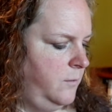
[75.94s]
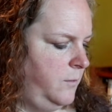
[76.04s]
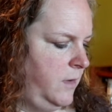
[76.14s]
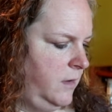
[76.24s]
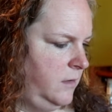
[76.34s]

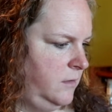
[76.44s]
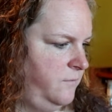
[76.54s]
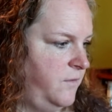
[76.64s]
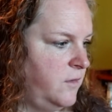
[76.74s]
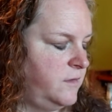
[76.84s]
But
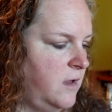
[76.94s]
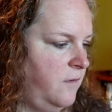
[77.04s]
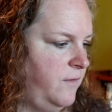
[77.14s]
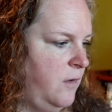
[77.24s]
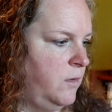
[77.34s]
first
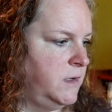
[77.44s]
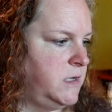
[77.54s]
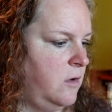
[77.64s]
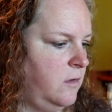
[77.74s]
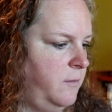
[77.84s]
off, I want to
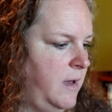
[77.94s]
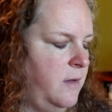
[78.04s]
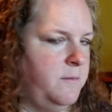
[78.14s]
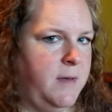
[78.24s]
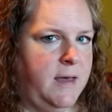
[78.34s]
talk
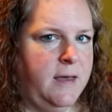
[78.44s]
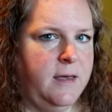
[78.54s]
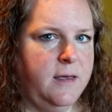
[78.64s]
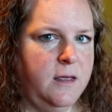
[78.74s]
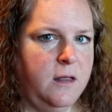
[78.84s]
about
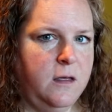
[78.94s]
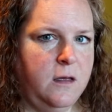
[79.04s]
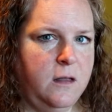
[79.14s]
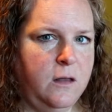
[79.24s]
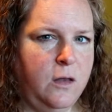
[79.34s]
my
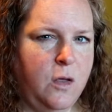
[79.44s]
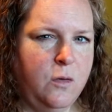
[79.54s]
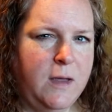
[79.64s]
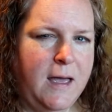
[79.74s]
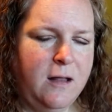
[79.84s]

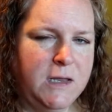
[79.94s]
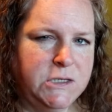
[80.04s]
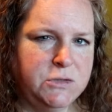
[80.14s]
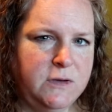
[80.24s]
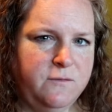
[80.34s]
locale
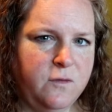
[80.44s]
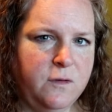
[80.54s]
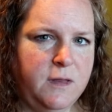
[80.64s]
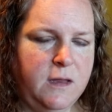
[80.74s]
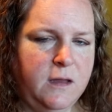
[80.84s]
entry for
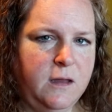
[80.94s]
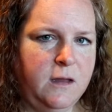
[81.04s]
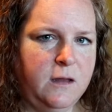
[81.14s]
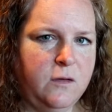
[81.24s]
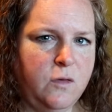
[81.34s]
the
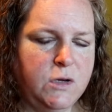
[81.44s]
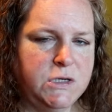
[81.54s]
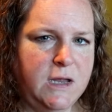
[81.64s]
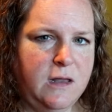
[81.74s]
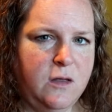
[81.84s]

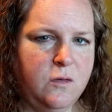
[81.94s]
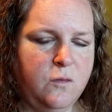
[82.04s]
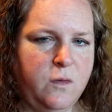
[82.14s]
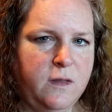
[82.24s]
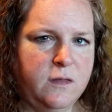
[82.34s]
crochet
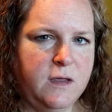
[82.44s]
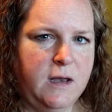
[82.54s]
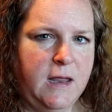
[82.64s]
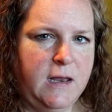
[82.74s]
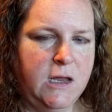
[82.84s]
along with the
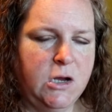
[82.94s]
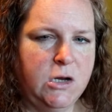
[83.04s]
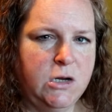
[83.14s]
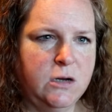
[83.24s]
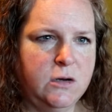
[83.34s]

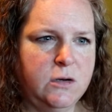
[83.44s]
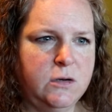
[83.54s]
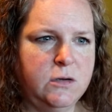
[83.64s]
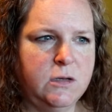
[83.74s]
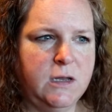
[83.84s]
Canadian
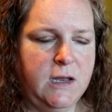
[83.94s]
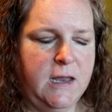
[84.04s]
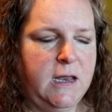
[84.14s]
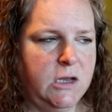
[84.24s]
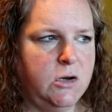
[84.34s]

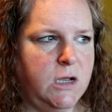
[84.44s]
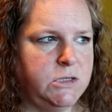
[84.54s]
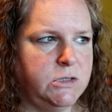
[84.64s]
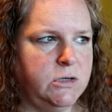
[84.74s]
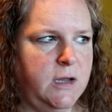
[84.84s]

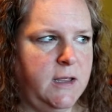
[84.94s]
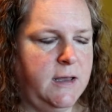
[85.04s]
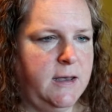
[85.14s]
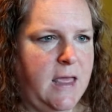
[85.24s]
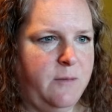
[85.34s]
Crocheter
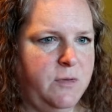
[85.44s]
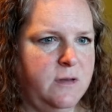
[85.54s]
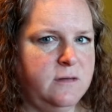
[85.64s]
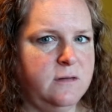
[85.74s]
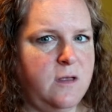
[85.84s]
and
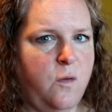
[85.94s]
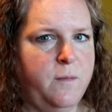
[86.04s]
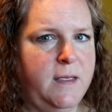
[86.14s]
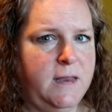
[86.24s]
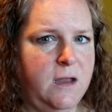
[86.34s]
Happiness is
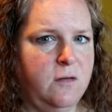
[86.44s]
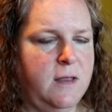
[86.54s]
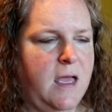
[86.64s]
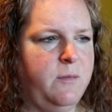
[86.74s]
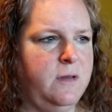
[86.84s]
Homemade, Karen
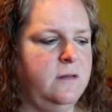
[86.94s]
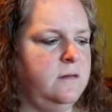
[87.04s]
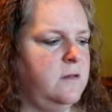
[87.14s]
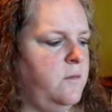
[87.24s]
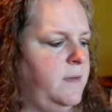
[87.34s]
at Happiness
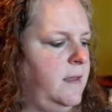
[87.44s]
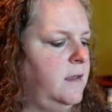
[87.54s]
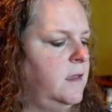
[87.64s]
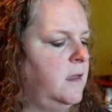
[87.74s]
is Homemade.